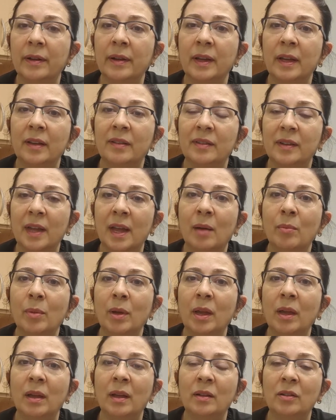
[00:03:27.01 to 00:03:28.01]
exam
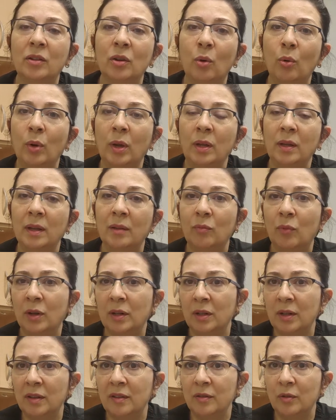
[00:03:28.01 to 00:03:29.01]
and knowing that what
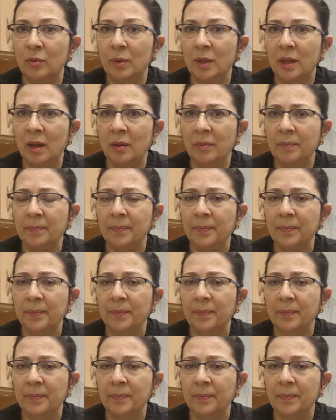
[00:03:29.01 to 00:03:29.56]
needs to be done.